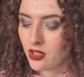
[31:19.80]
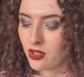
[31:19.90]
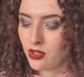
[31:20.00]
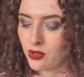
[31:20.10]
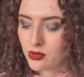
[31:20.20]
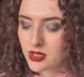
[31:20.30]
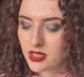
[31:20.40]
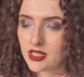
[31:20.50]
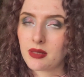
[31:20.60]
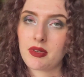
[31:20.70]
Using
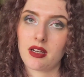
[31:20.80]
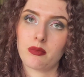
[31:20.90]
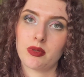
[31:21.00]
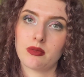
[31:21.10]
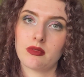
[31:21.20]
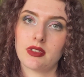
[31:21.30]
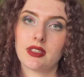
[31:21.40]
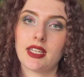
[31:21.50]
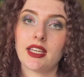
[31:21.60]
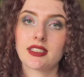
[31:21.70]
them up
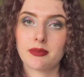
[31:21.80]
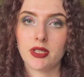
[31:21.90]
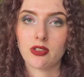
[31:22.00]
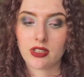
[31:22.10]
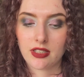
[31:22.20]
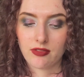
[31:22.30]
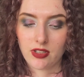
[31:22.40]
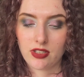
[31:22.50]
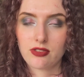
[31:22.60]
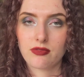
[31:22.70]
takes me on
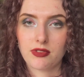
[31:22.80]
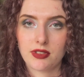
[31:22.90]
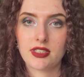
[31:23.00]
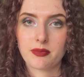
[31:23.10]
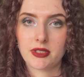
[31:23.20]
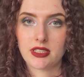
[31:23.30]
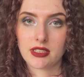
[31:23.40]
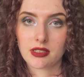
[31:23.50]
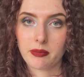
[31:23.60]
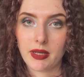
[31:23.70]
average for this
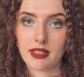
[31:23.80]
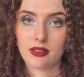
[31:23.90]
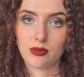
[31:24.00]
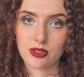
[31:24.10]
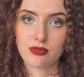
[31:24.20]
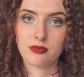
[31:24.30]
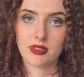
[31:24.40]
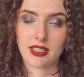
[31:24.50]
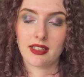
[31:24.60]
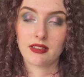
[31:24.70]
particular palette, which
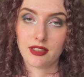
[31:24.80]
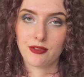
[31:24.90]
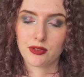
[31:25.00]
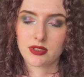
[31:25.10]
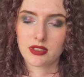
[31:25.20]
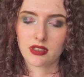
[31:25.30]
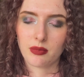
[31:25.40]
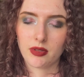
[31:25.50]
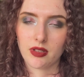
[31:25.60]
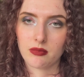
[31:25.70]
again I've used a
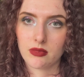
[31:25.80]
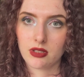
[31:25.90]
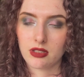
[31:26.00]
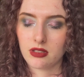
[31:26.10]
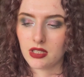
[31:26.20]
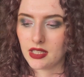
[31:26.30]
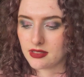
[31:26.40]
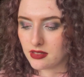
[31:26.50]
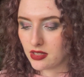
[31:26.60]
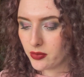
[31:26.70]
couple of them as
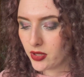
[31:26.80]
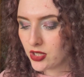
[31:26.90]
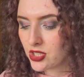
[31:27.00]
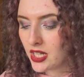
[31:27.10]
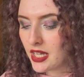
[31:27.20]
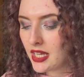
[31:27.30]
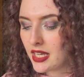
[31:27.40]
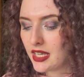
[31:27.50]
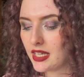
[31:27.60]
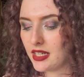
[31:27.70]
a nail polish,
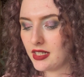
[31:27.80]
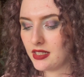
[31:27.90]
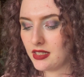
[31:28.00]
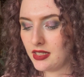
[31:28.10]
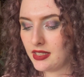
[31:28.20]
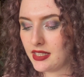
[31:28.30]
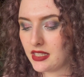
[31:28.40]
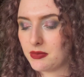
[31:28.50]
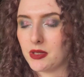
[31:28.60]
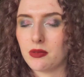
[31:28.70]
it
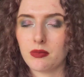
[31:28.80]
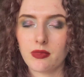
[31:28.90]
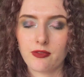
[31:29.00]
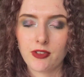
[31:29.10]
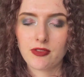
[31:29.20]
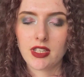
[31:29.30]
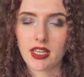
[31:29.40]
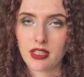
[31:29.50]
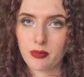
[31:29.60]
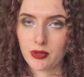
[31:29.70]
takes me
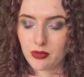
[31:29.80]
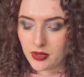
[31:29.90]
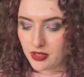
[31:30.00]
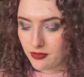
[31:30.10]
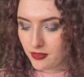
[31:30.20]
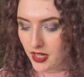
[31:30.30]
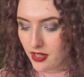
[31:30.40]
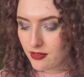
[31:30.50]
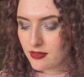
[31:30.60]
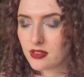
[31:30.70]

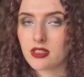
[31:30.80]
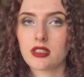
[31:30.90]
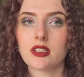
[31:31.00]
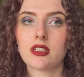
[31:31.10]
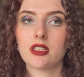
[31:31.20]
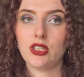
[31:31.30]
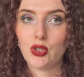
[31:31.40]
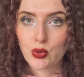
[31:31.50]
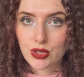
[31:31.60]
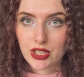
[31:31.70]
58.25
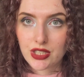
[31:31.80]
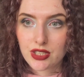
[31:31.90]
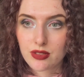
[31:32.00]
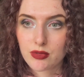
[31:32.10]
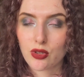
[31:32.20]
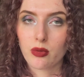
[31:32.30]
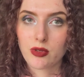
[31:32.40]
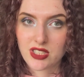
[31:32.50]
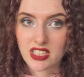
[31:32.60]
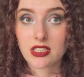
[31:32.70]
uses, so
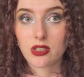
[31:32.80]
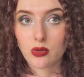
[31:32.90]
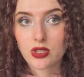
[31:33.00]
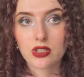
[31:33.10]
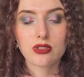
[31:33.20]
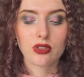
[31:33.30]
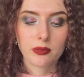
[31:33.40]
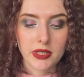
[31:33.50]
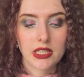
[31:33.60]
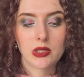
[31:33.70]
almost 60 uses to
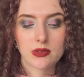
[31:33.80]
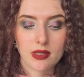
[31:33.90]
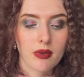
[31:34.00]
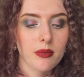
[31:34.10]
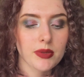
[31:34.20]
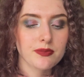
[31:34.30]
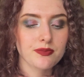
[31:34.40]
completely use them up.